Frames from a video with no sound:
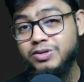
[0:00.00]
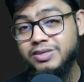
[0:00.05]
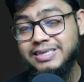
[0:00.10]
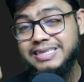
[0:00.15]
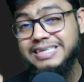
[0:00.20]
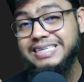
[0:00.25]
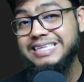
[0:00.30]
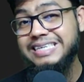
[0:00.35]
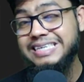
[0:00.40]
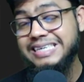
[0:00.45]

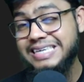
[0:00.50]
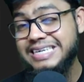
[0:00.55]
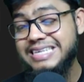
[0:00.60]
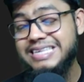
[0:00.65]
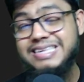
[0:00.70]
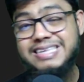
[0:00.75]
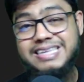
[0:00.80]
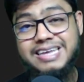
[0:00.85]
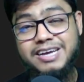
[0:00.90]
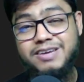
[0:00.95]
sitting
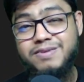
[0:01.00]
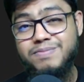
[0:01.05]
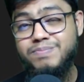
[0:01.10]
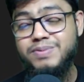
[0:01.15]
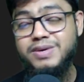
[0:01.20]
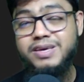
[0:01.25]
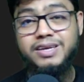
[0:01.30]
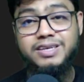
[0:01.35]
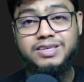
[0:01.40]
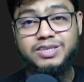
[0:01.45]
inside
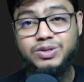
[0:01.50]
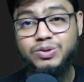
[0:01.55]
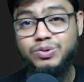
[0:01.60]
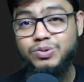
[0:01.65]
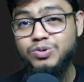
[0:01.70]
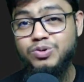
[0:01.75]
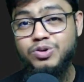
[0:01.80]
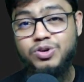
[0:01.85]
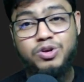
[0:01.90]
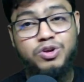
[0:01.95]
VS
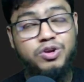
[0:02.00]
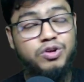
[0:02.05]
Code